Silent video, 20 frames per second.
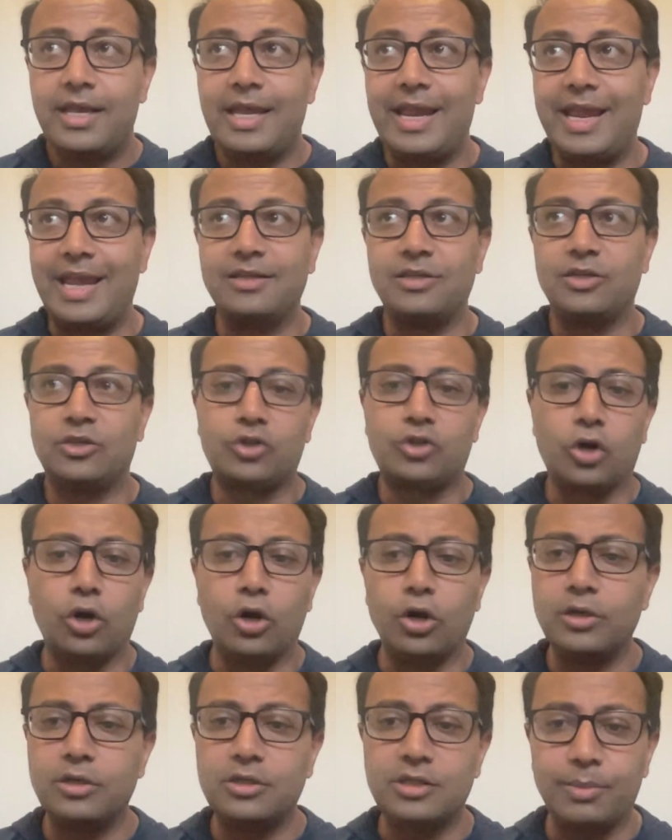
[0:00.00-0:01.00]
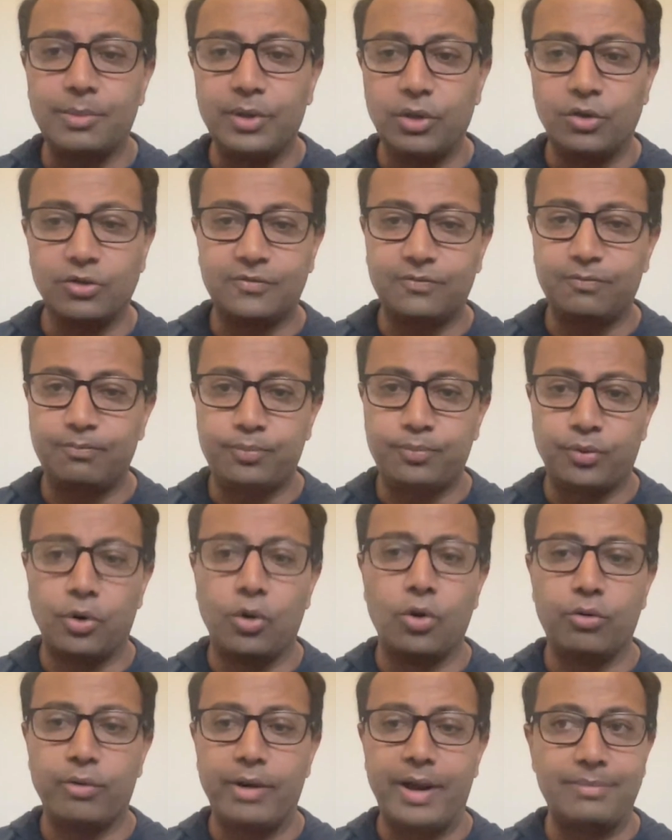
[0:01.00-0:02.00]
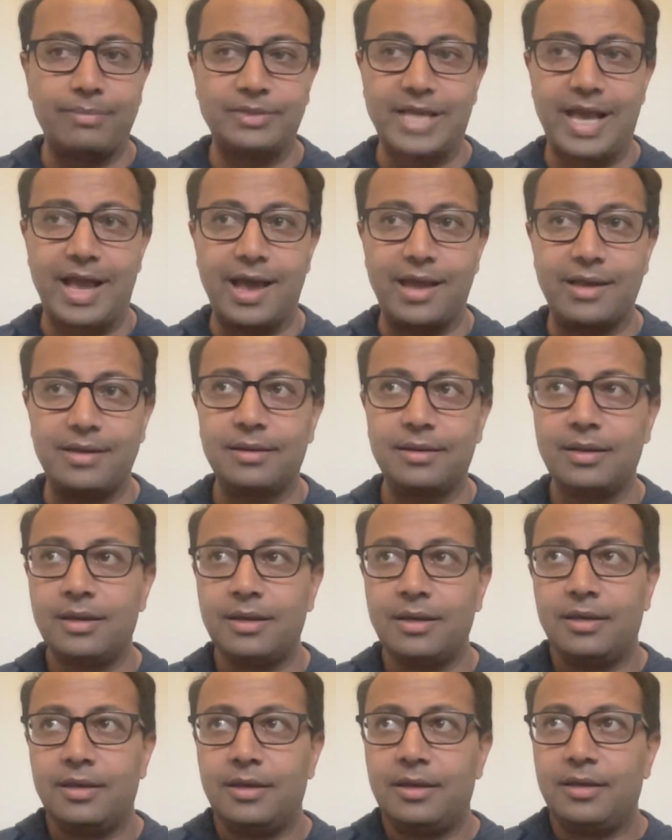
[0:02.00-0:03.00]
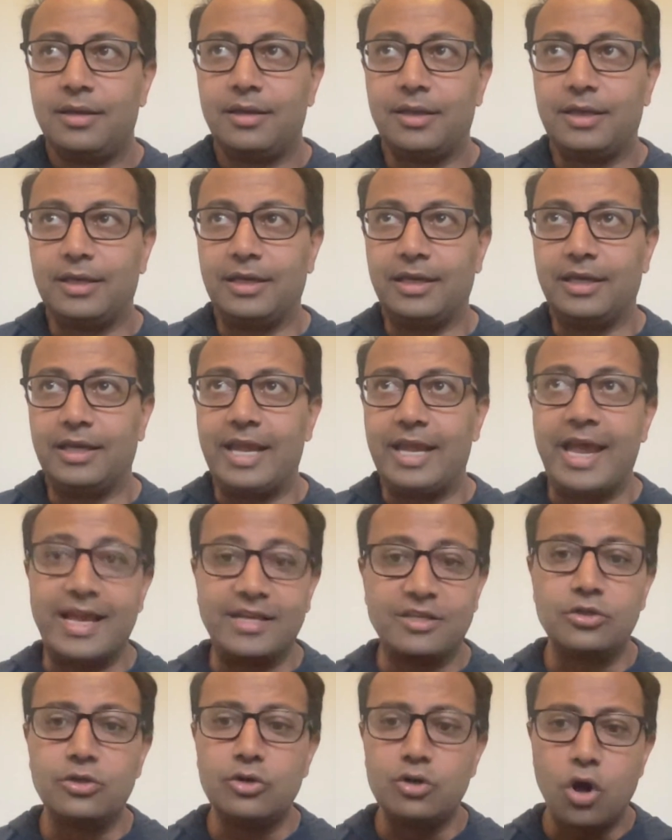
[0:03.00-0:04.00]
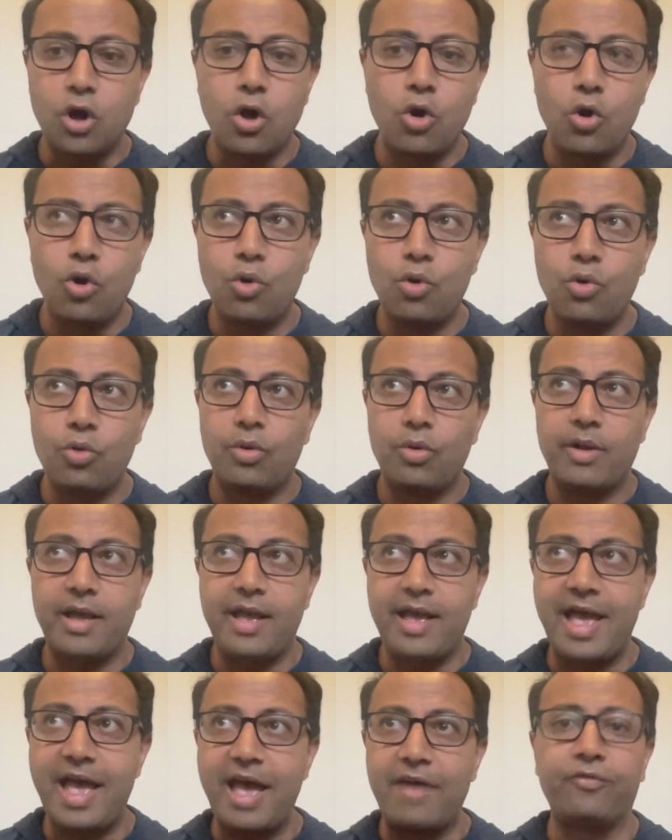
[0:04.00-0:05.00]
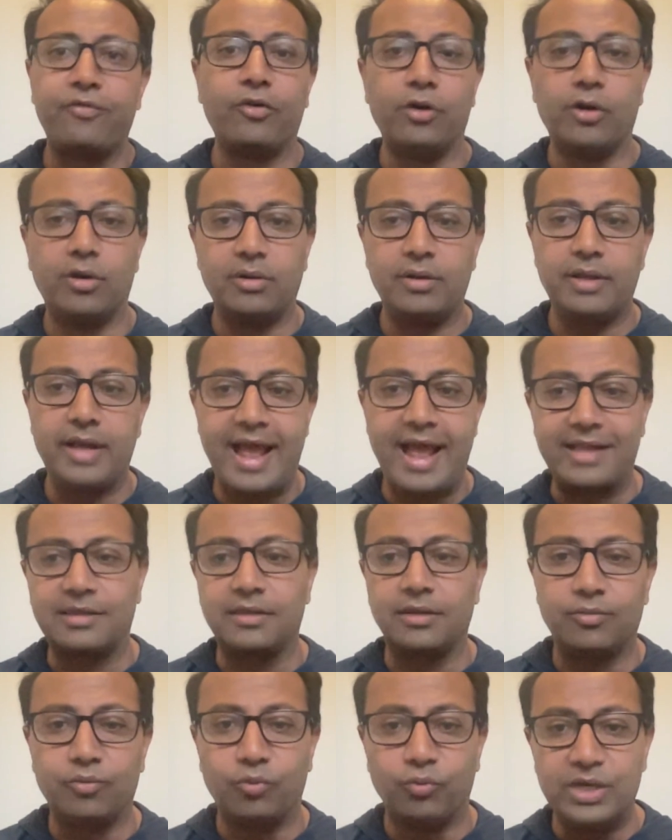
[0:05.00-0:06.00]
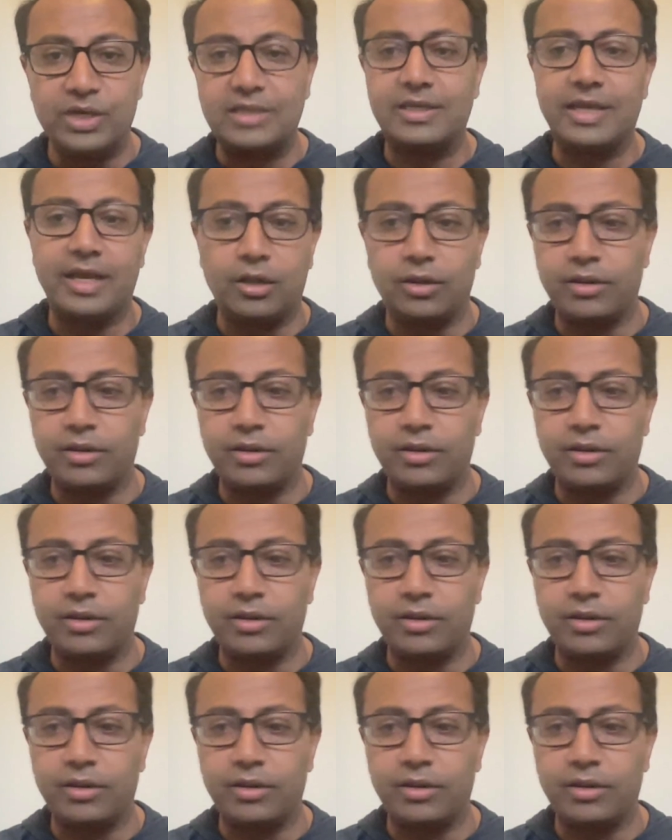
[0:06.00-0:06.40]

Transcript: And to turn some of those programs on has no effort at the retail